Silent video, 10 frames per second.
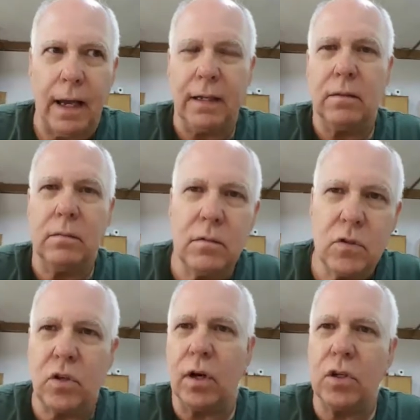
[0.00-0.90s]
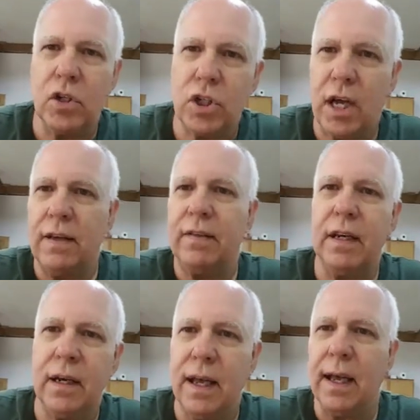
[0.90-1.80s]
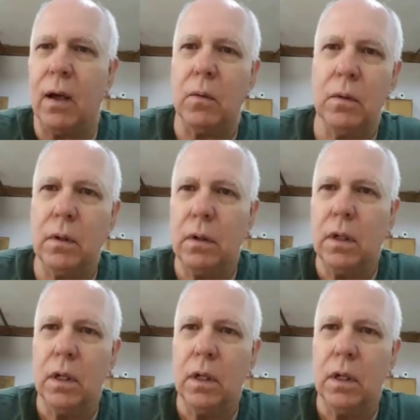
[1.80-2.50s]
I start shaving down